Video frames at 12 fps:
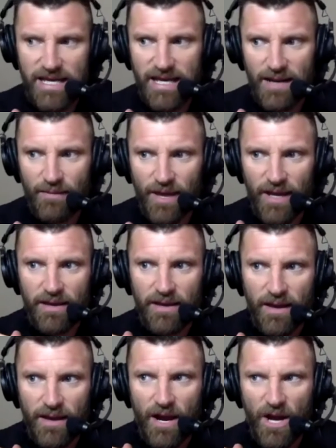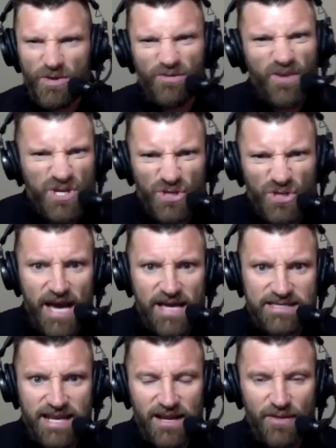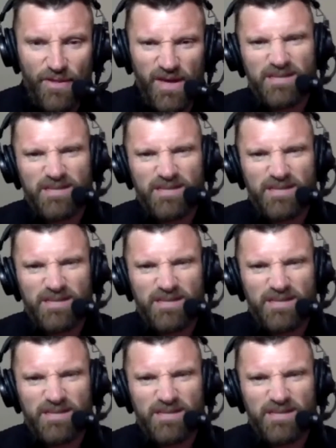And I'm like, are you visualizing anything?